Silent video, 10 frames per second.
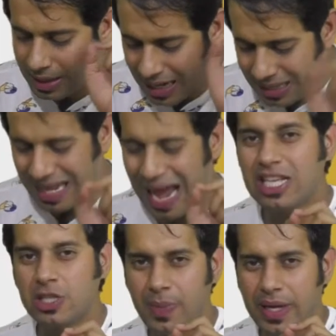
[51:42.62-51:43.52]
a
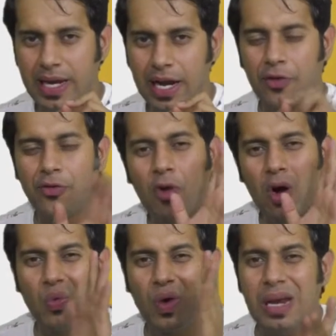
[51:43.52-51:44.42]
tax period
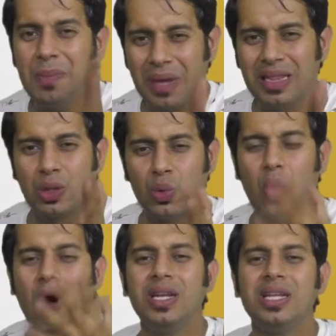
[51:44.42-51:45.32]
for 1 month.
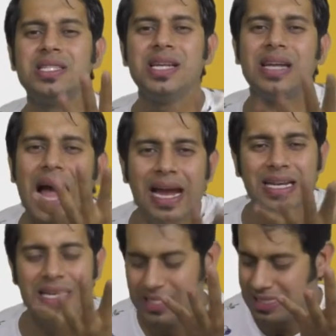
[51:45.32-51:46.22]
What is that
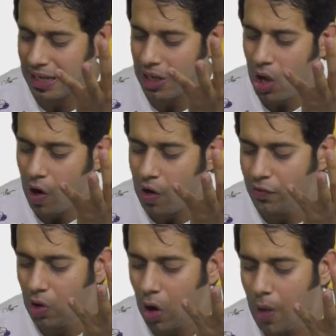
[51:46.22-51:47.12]
ITC
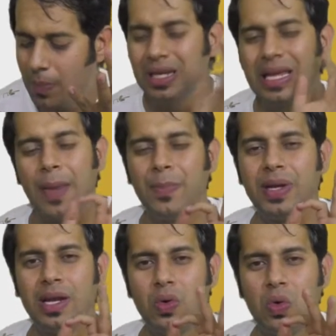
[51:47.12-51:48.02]
of common
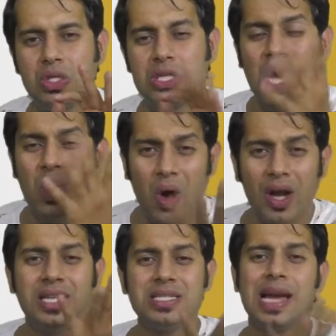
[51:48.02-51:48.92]
capital goods?
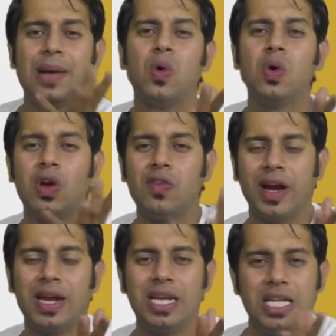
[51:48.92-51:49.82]
What is the amount of
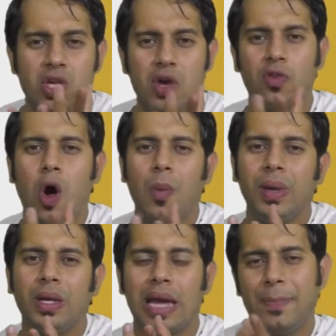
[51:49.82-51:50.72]
ITC of
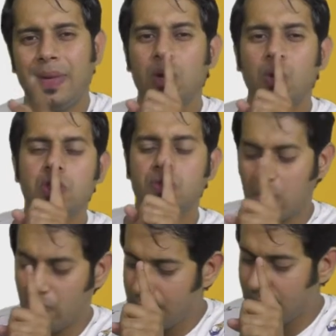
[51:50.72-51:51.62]
common capital goods
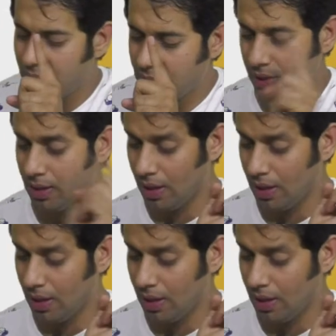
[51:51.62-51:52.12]
for 1 month?